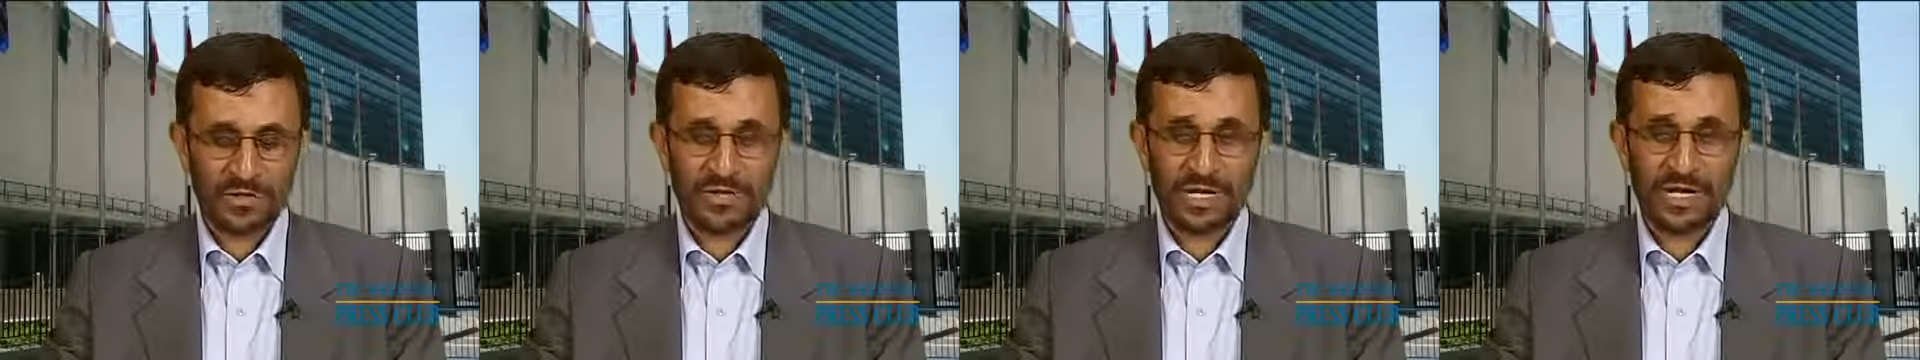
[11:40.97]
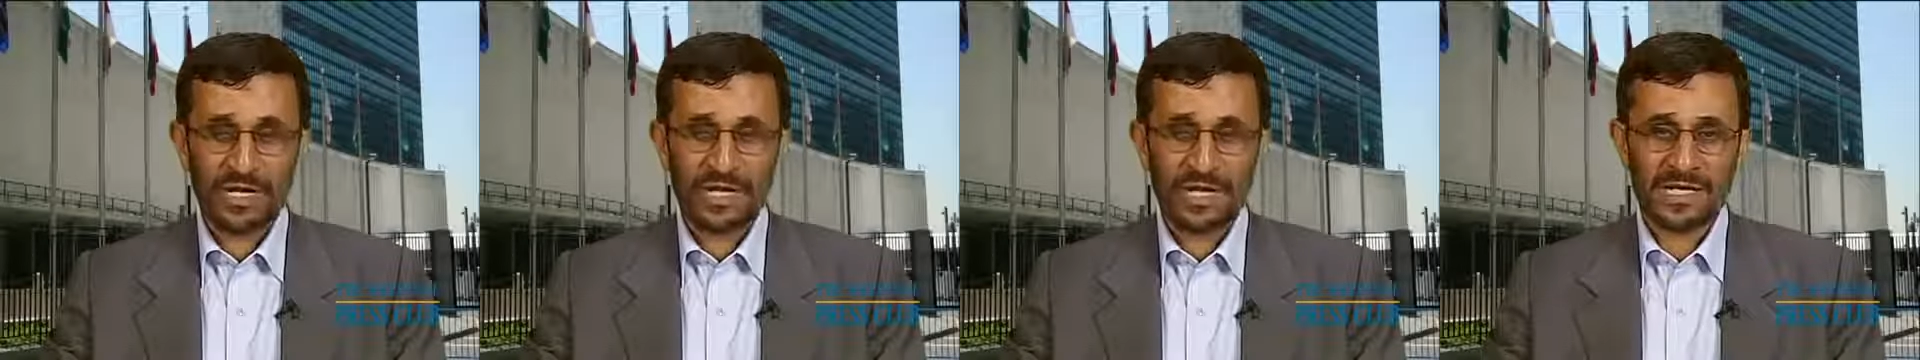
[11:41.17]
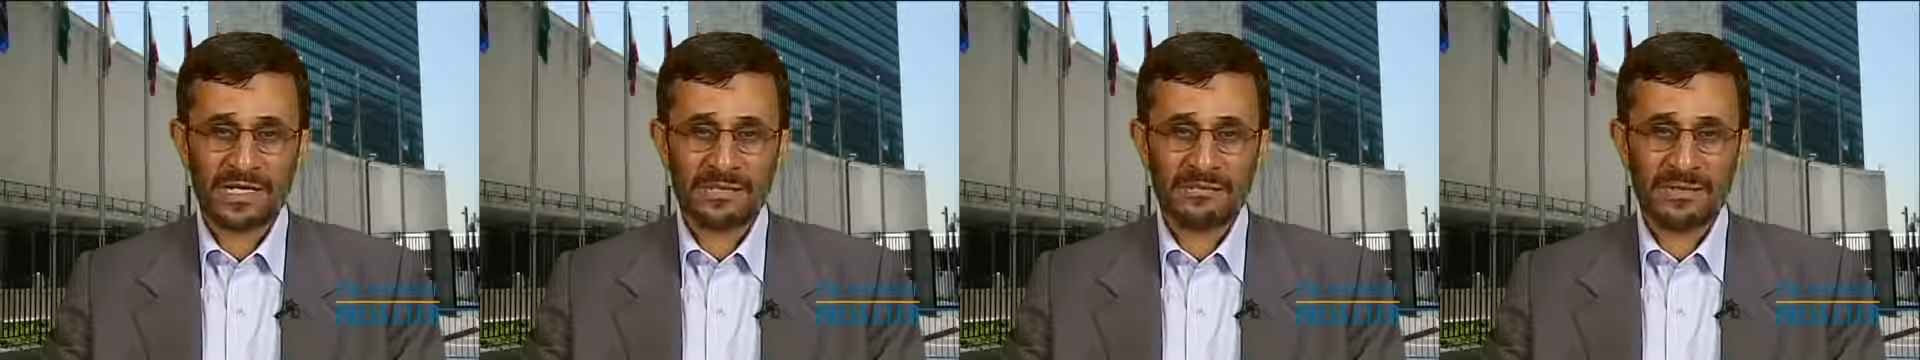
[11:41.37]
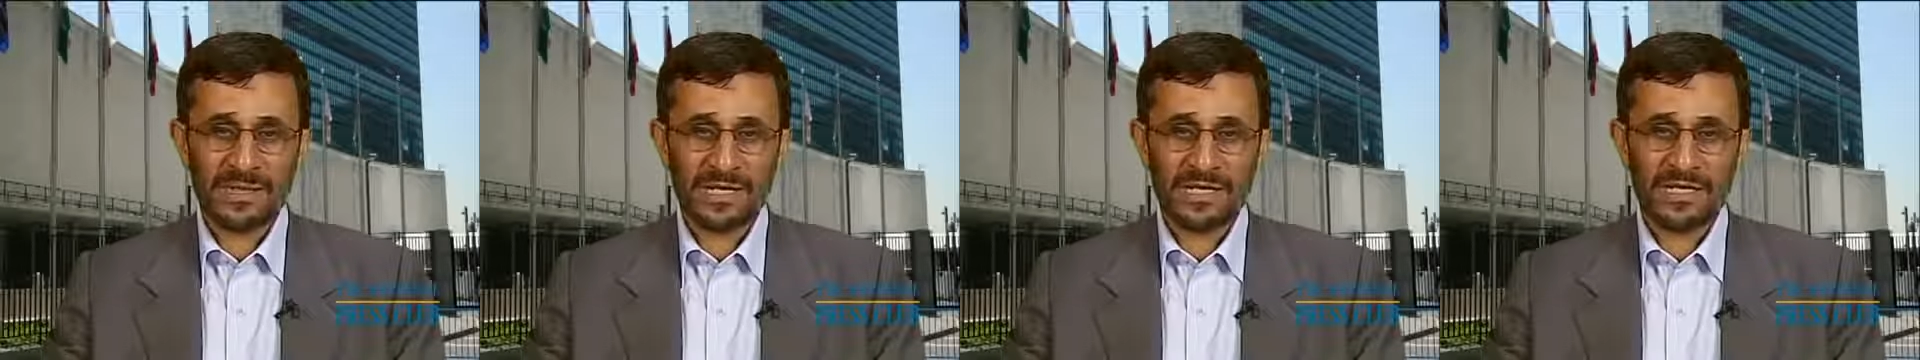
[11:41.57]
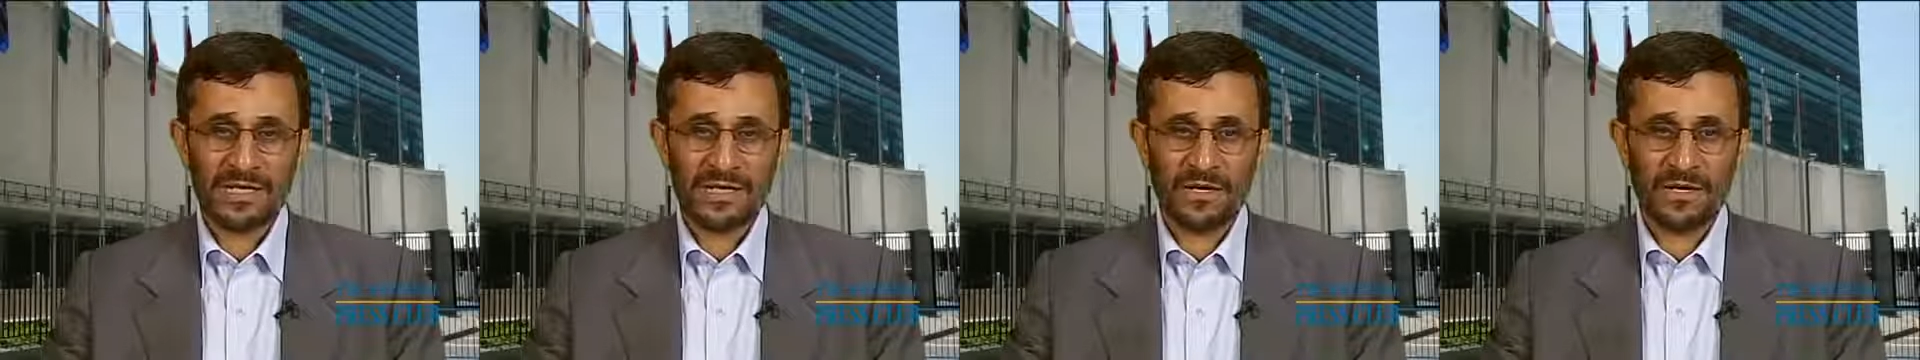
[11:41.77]

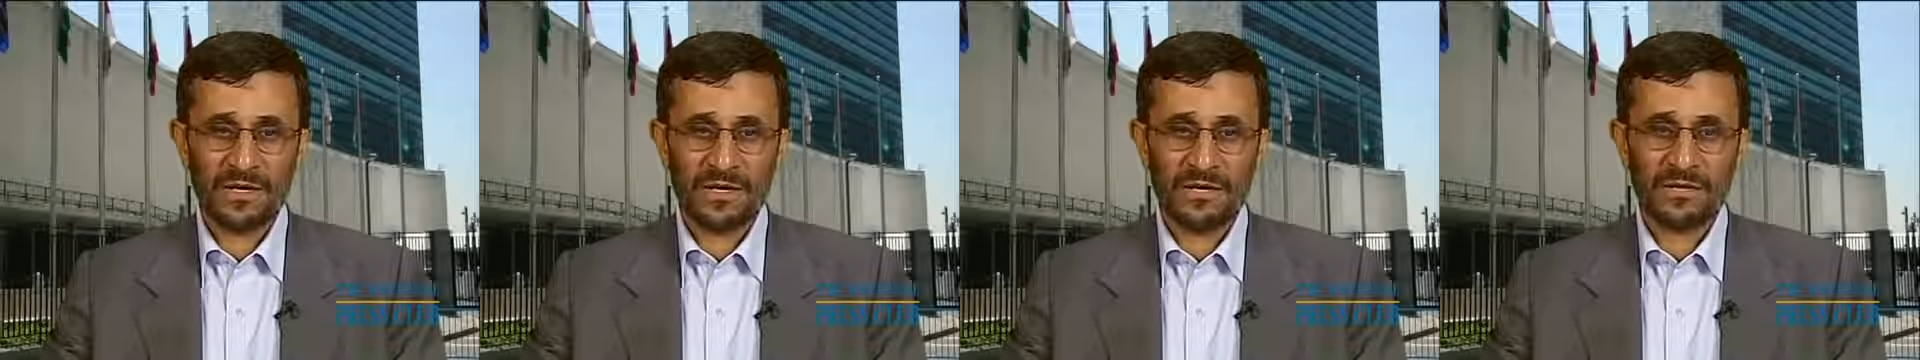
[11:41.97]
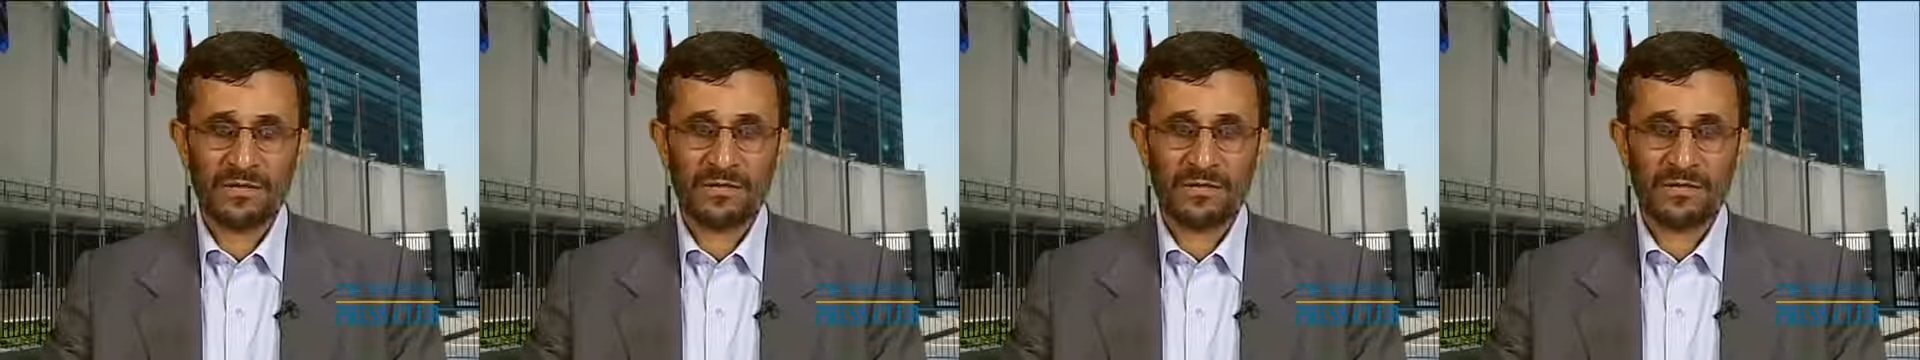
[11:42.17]
invite them to